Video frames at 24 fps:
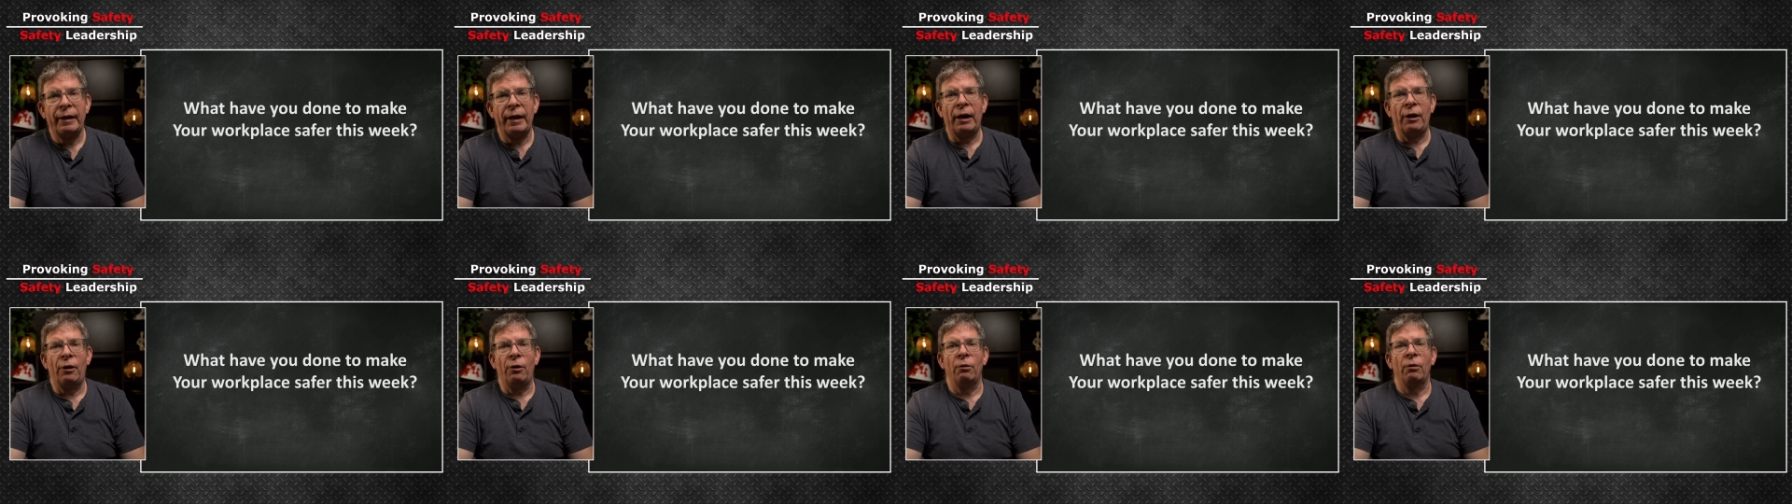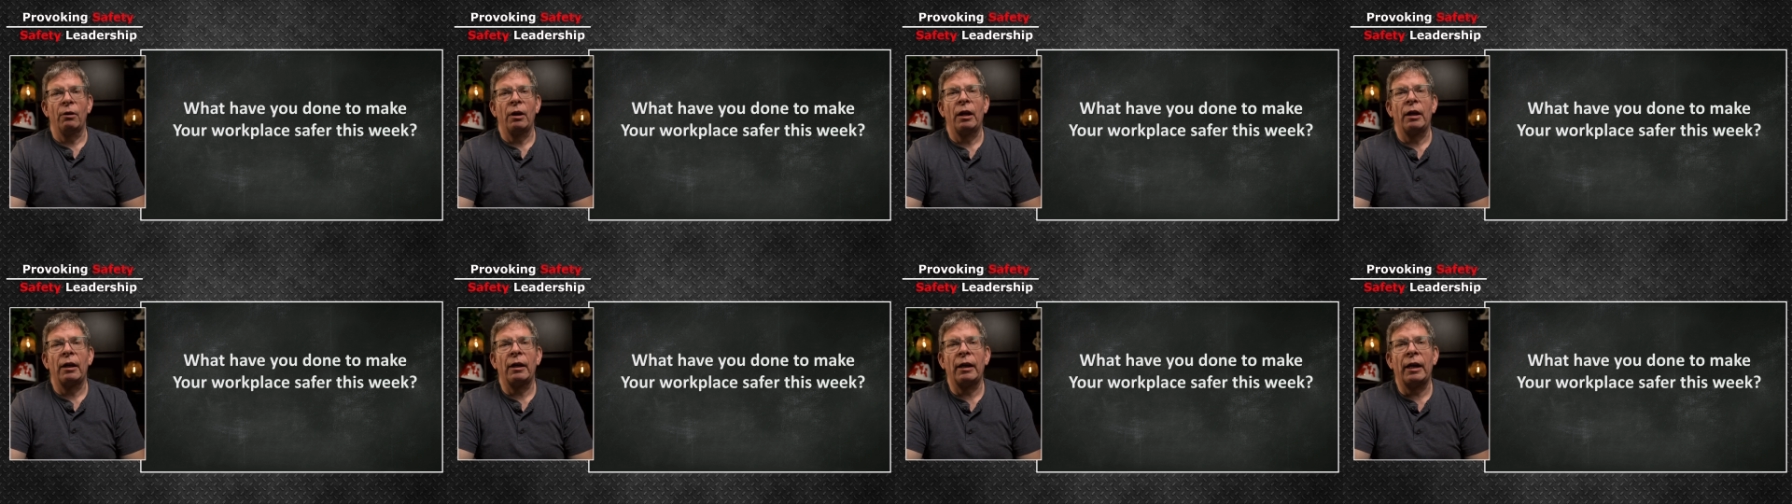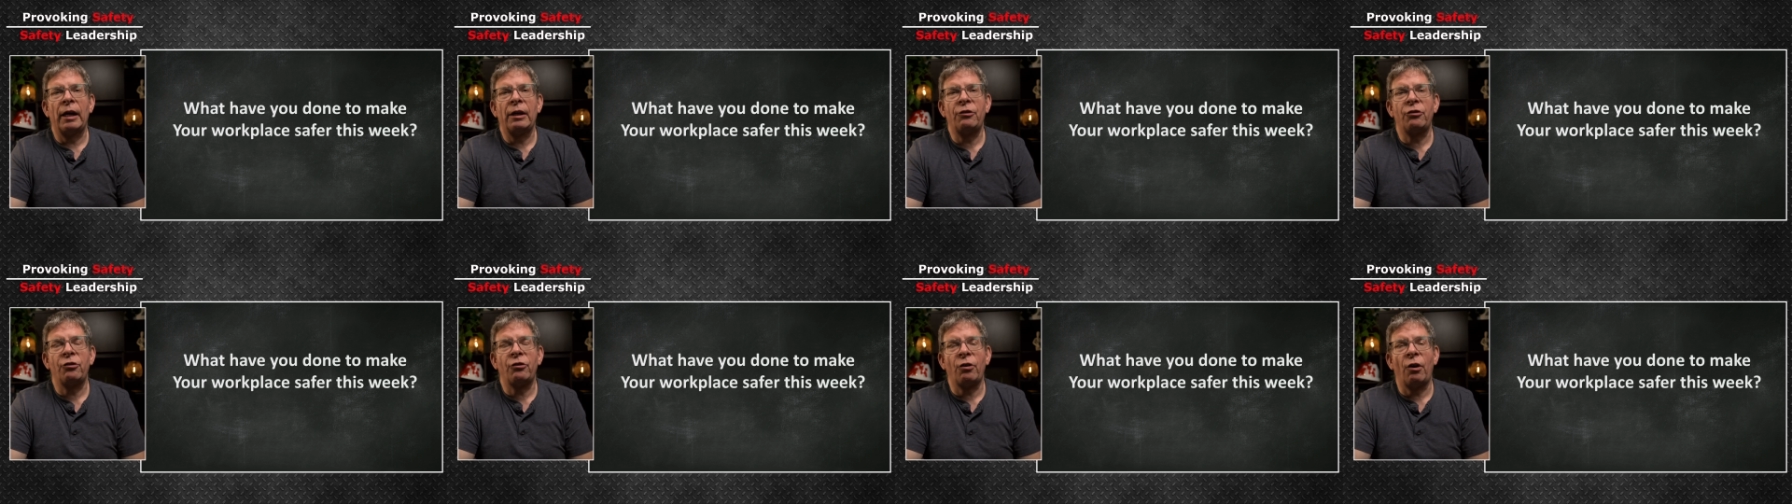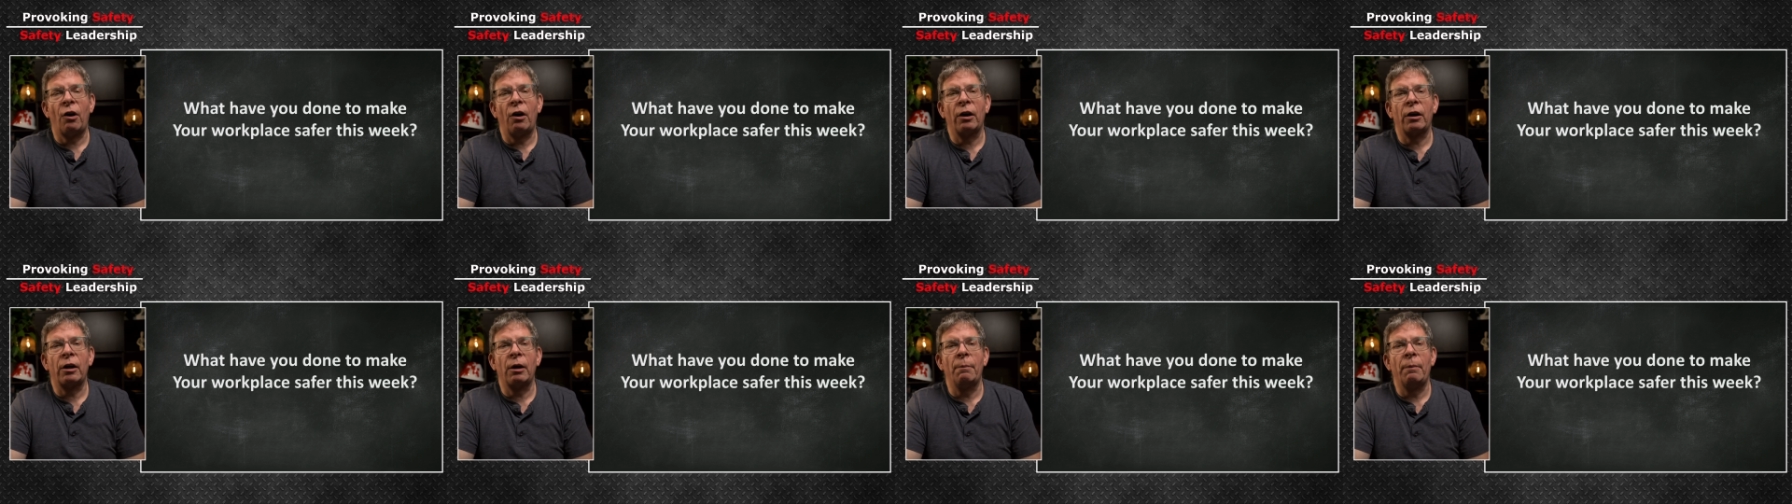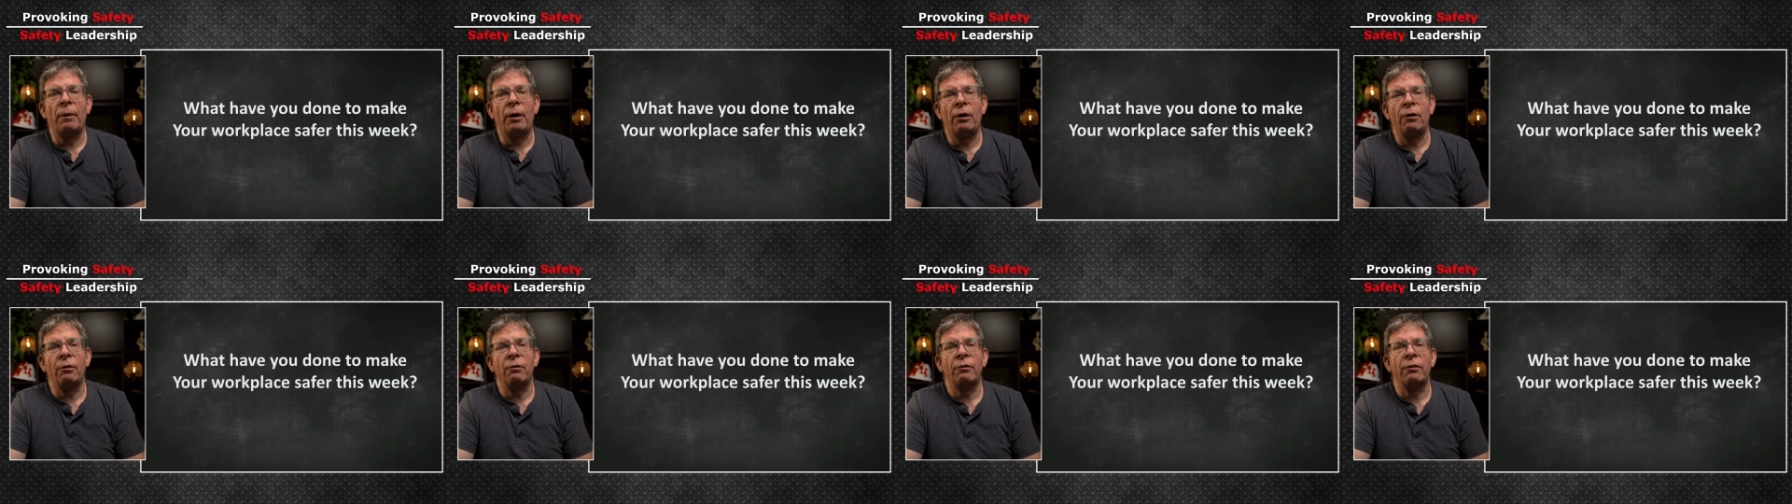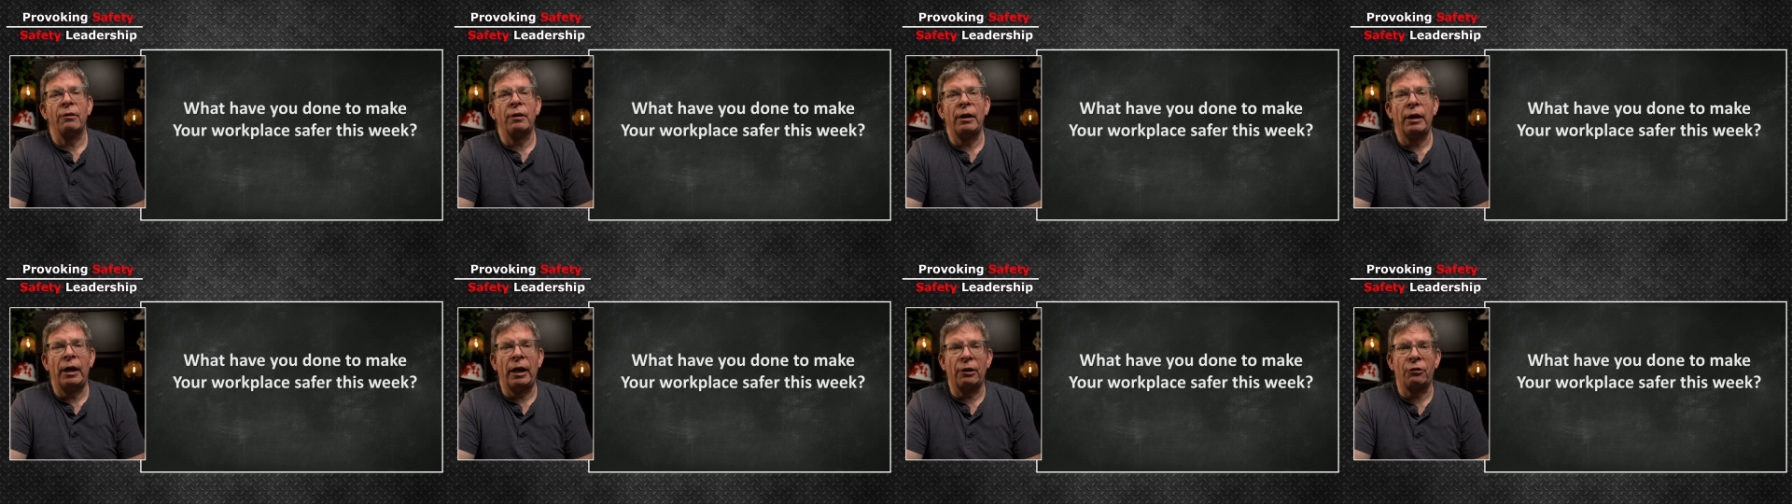Now, let's talk about
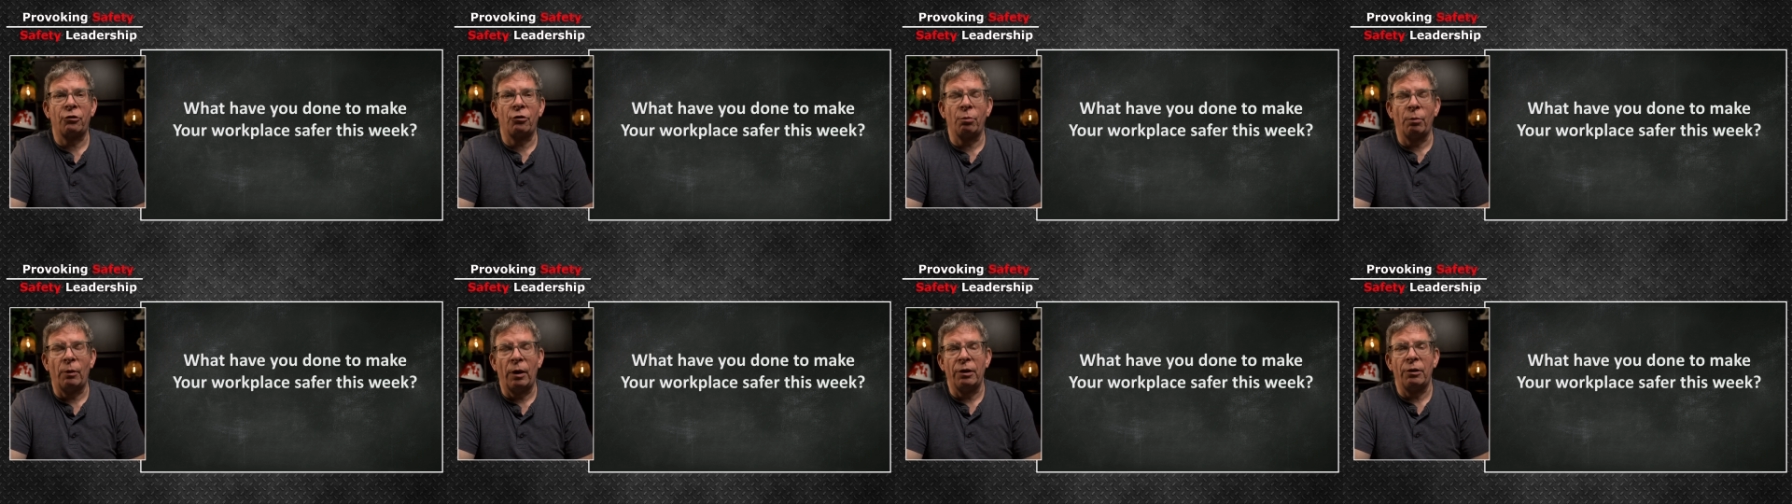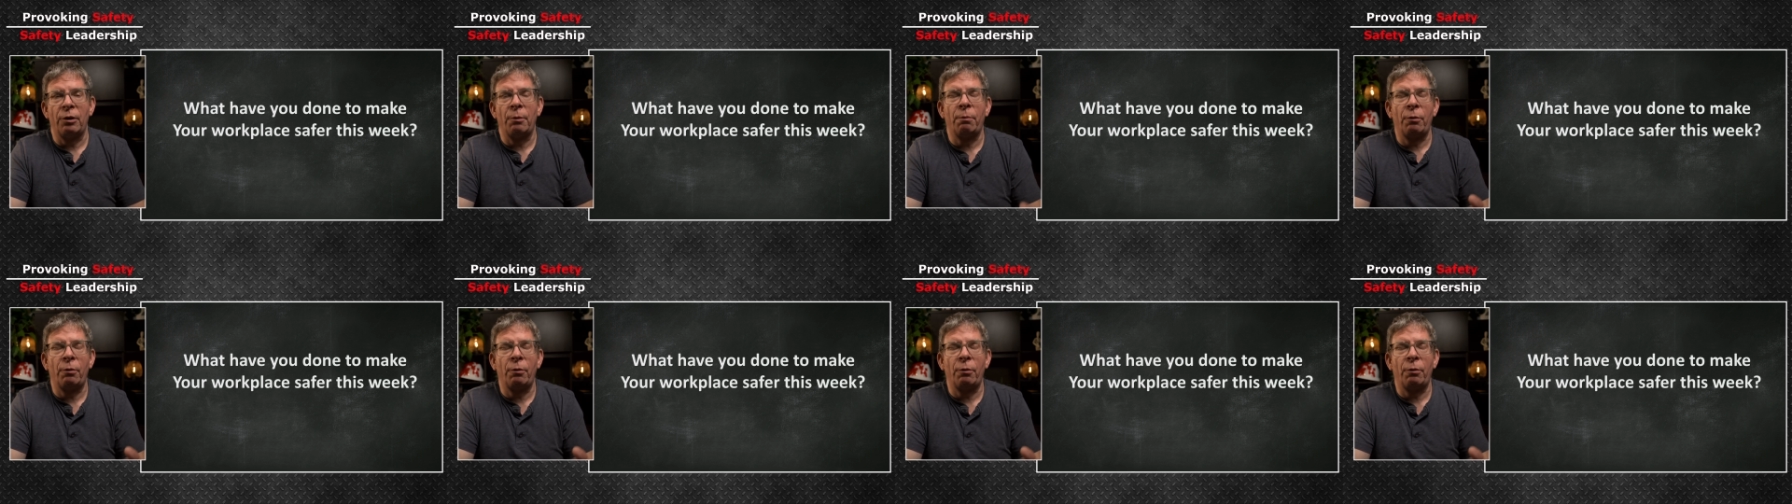the next one,